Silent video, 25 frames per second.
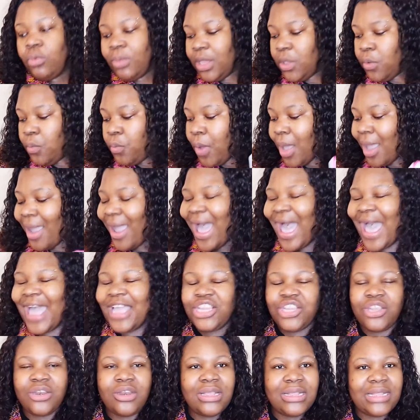normally wear
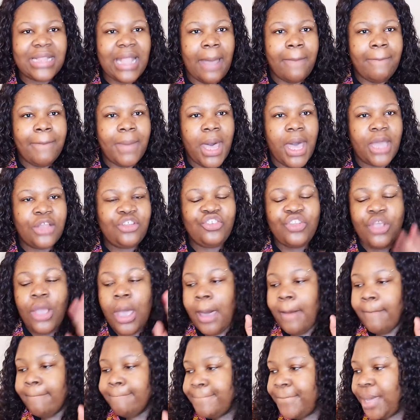eyeshadows that much,
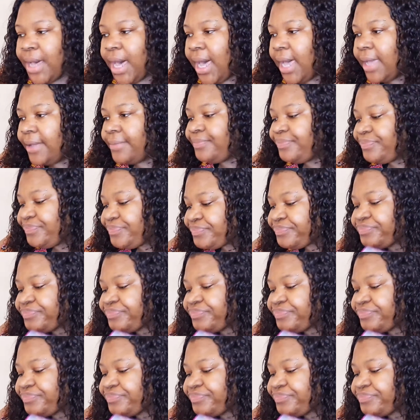but